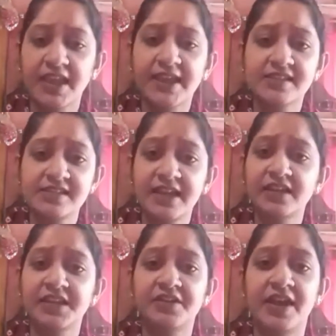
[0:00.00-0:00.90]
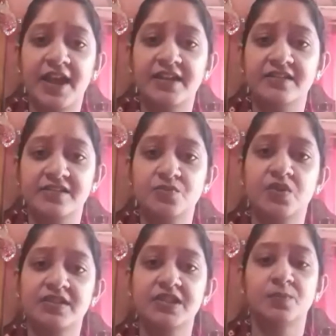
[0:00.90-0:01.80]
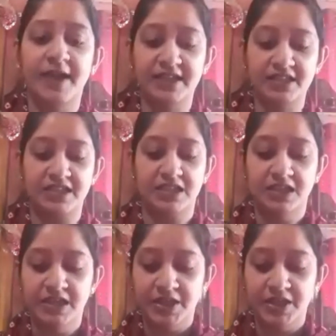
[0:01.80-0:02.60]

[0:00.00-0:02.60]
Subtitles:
extend their hands towards humanity.